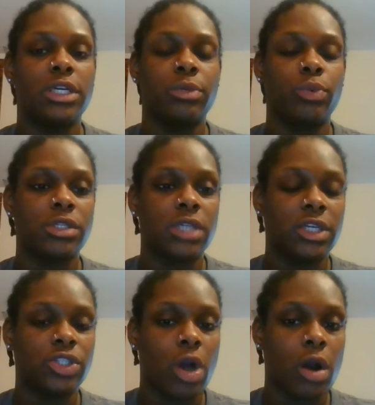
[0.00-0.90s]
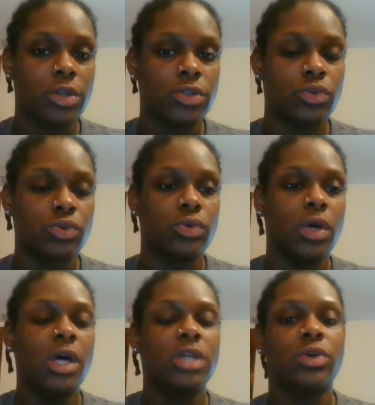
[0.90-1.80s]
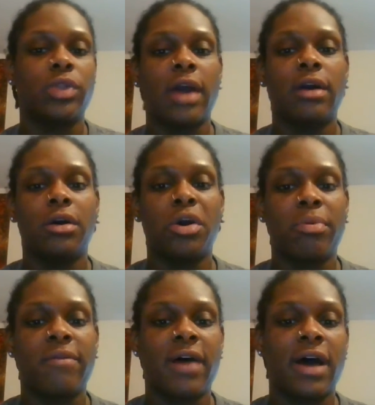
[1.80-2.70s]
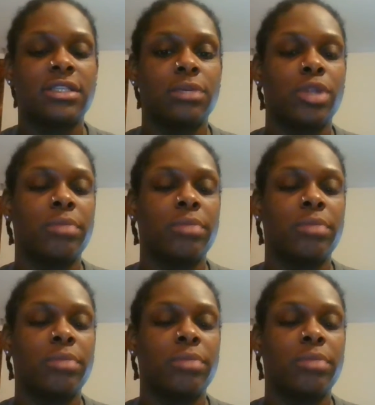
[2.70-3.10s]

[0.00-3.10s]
It was a charter school, so that could provide some